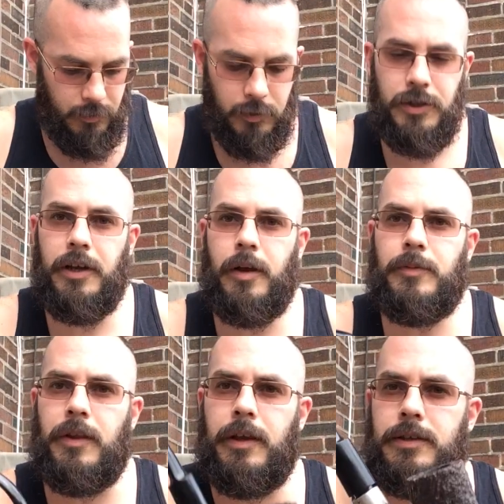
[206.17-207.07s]
Once you get
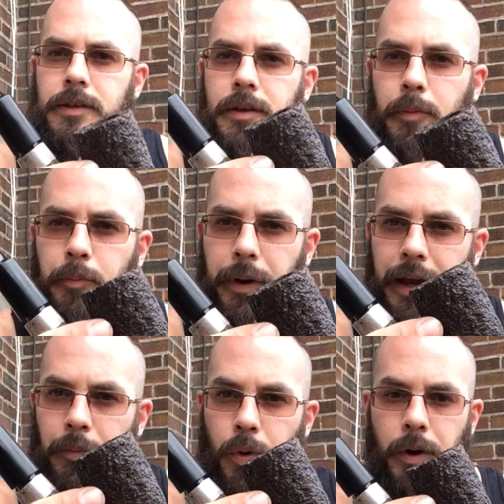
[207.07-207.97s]
up to this
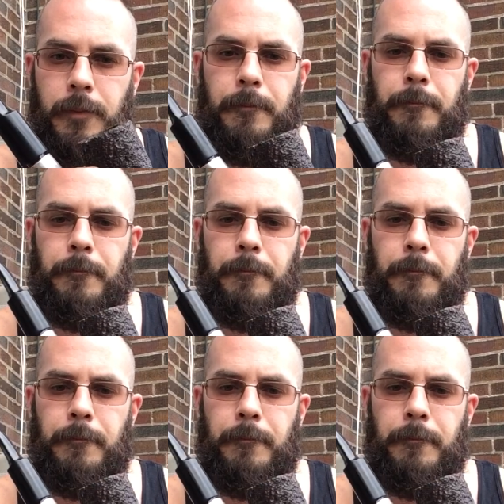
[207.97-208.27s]
bad boy,